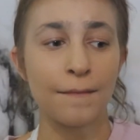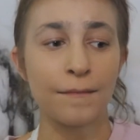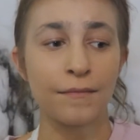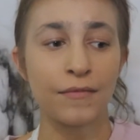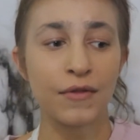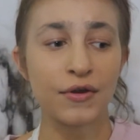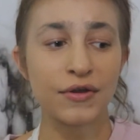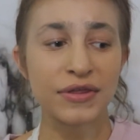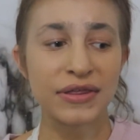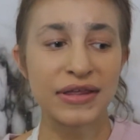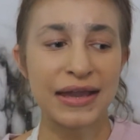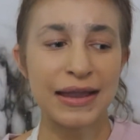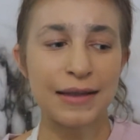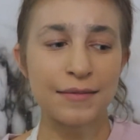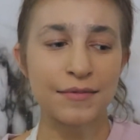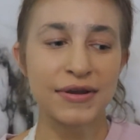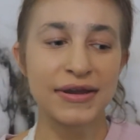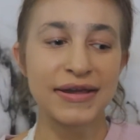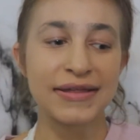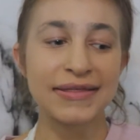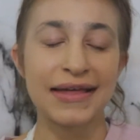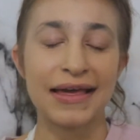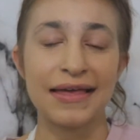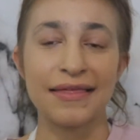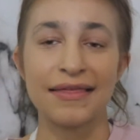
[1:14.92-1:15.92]
Those
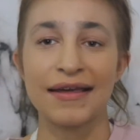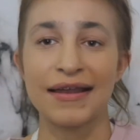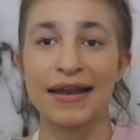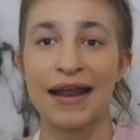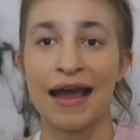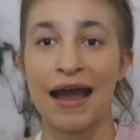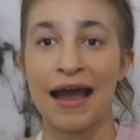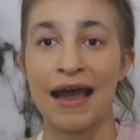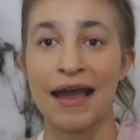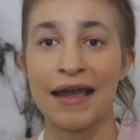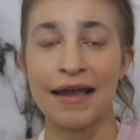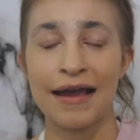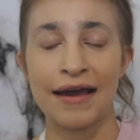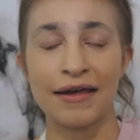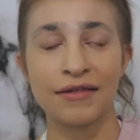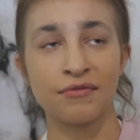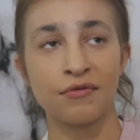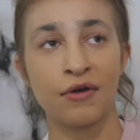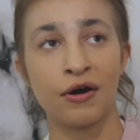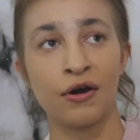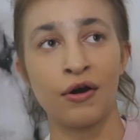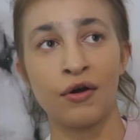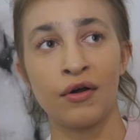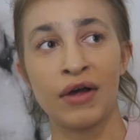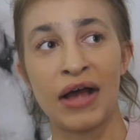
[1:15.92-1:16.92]
cameras, and then I as
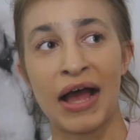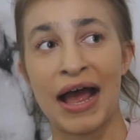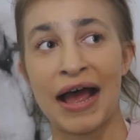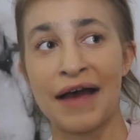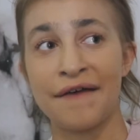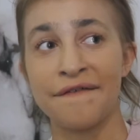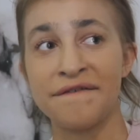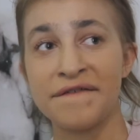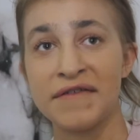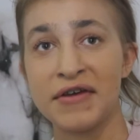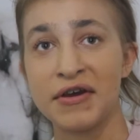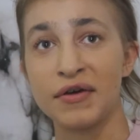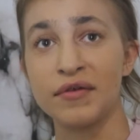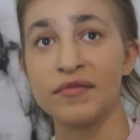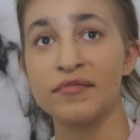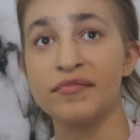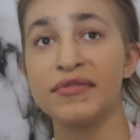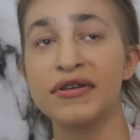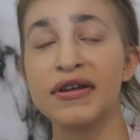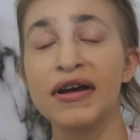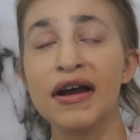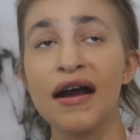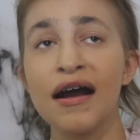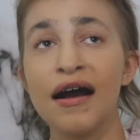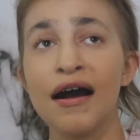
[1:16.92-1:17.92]
well have
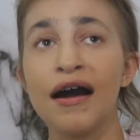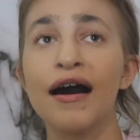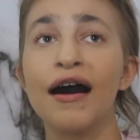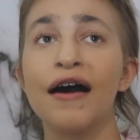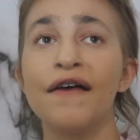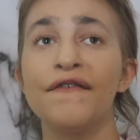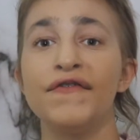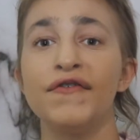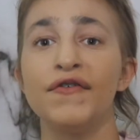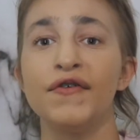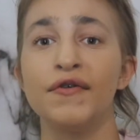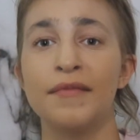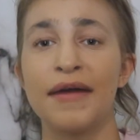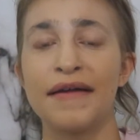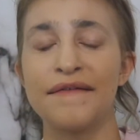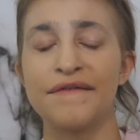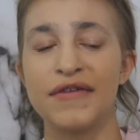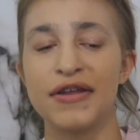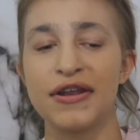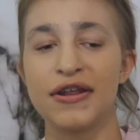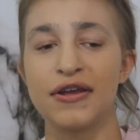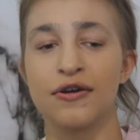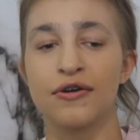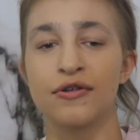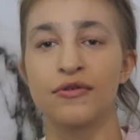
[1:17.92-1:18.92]
filmed a few of my
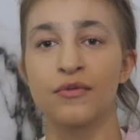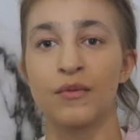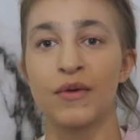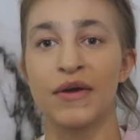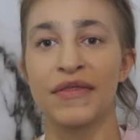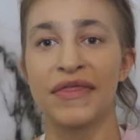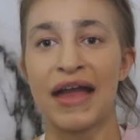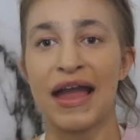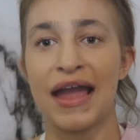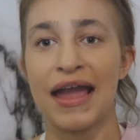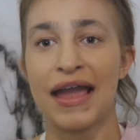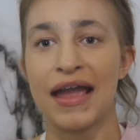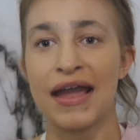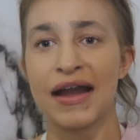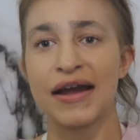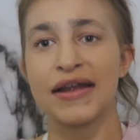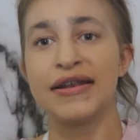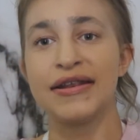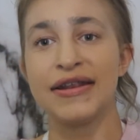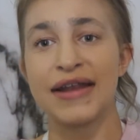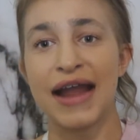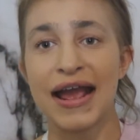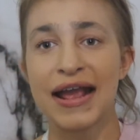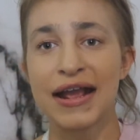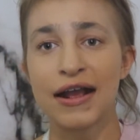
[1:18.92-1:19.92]
videos with a
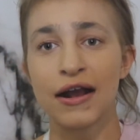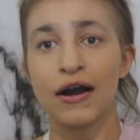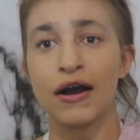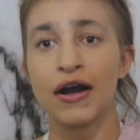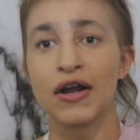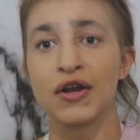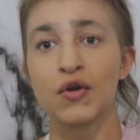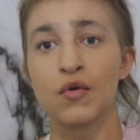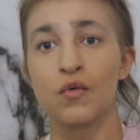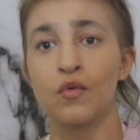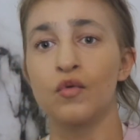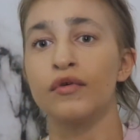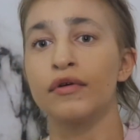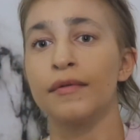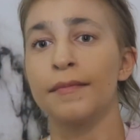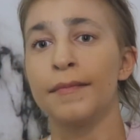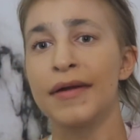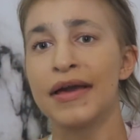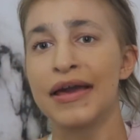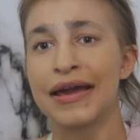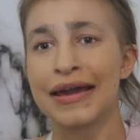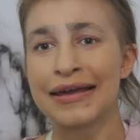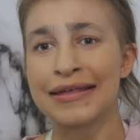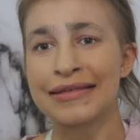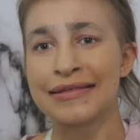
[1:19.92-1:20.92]
Nikon
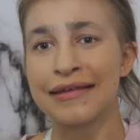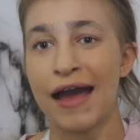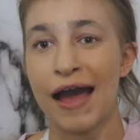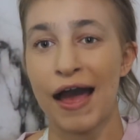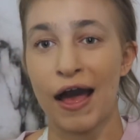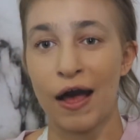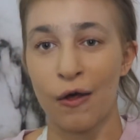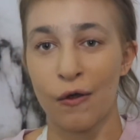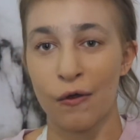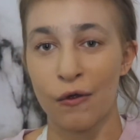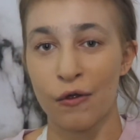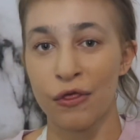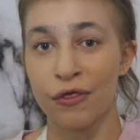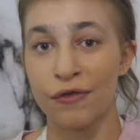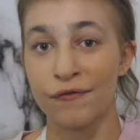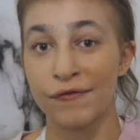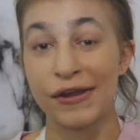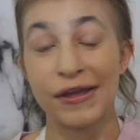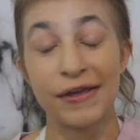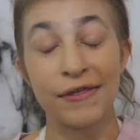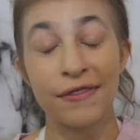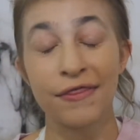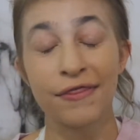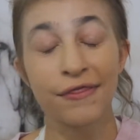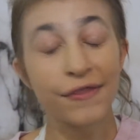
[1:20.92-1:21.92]
Coolpix
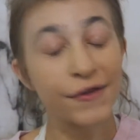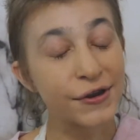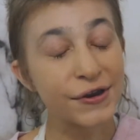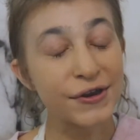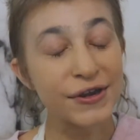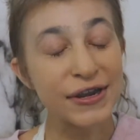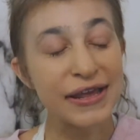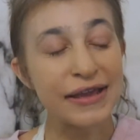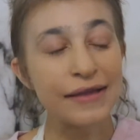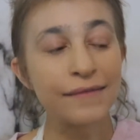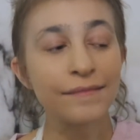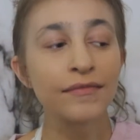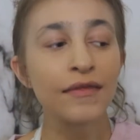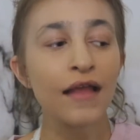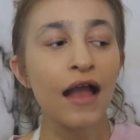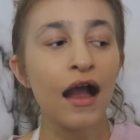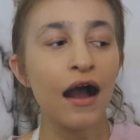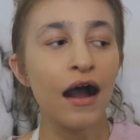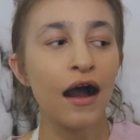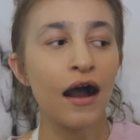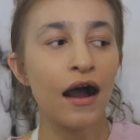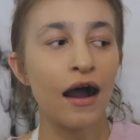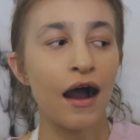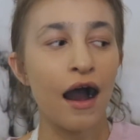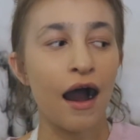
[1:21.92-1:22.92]
L330
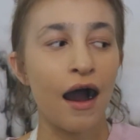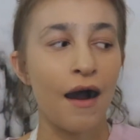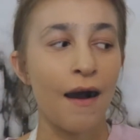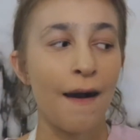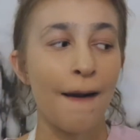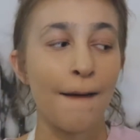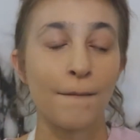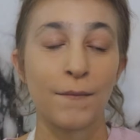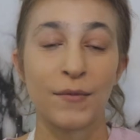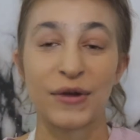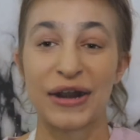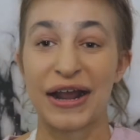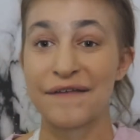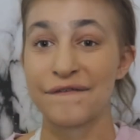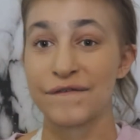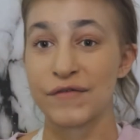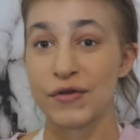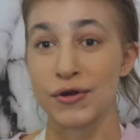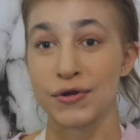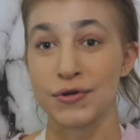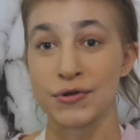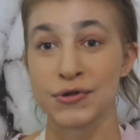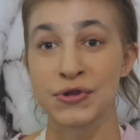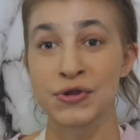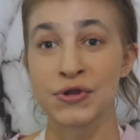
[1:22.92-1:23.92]
when I
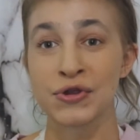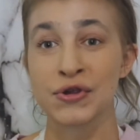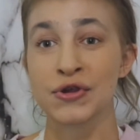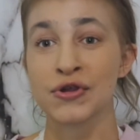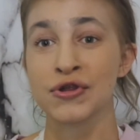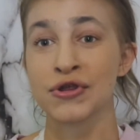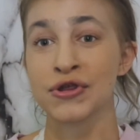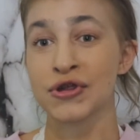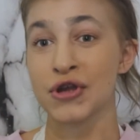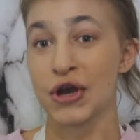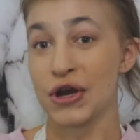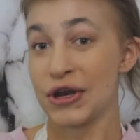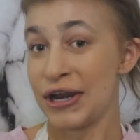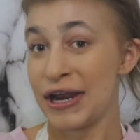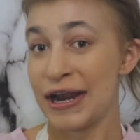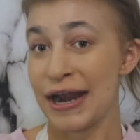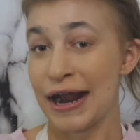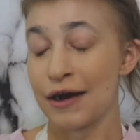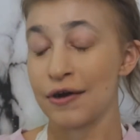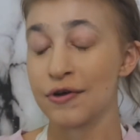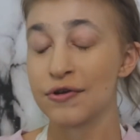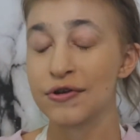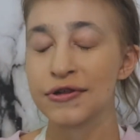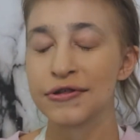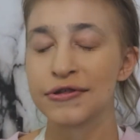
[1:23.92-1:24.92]
first started
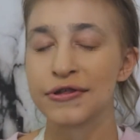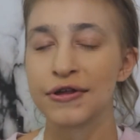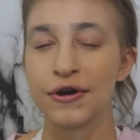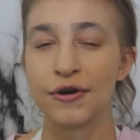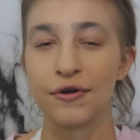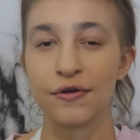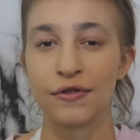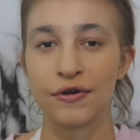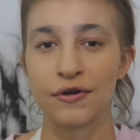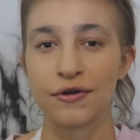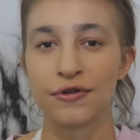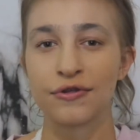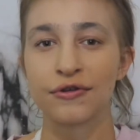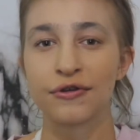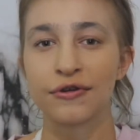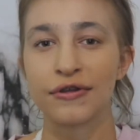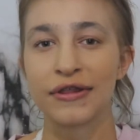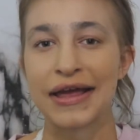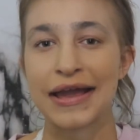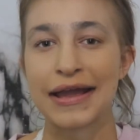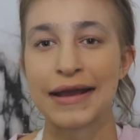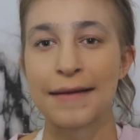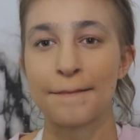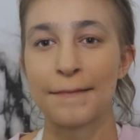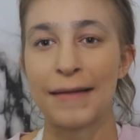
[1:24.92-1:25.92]
out. So those are
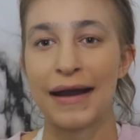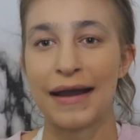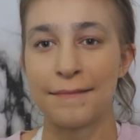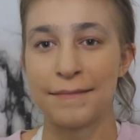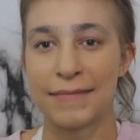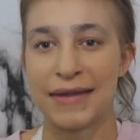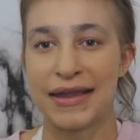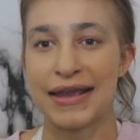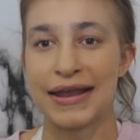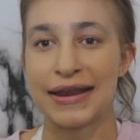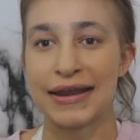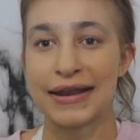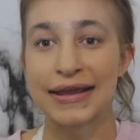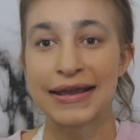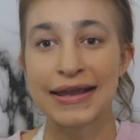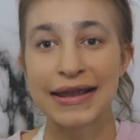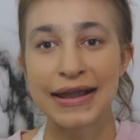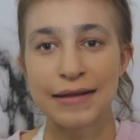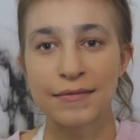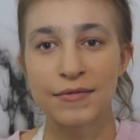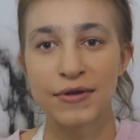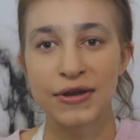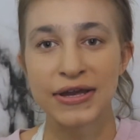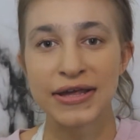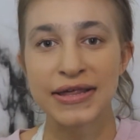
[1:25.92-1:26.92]
like my main
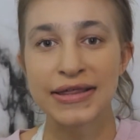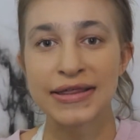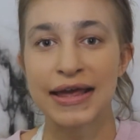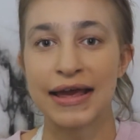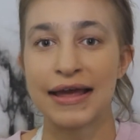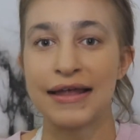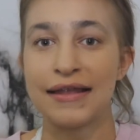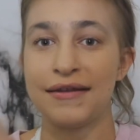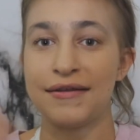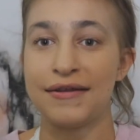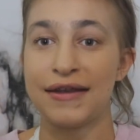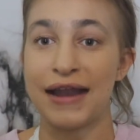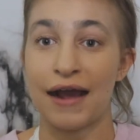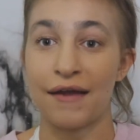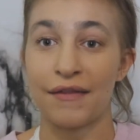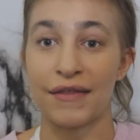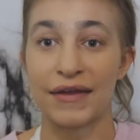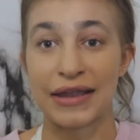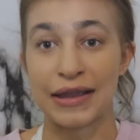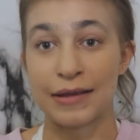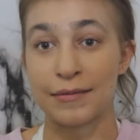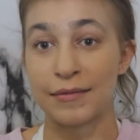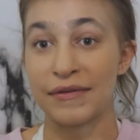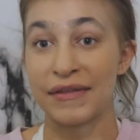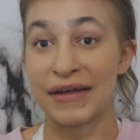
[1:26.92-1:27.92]
cameras and now the
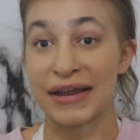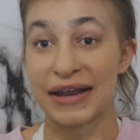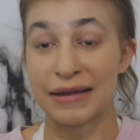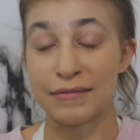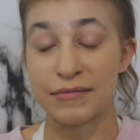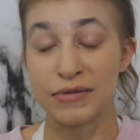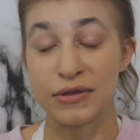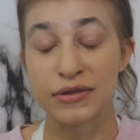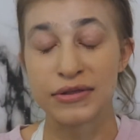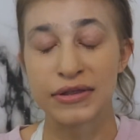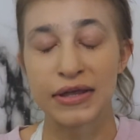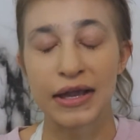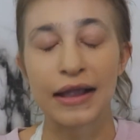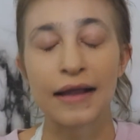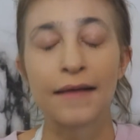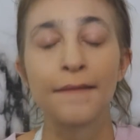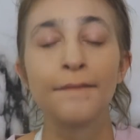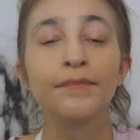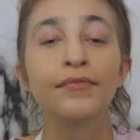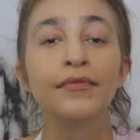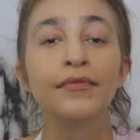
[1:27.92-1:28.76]
camera that I'm using.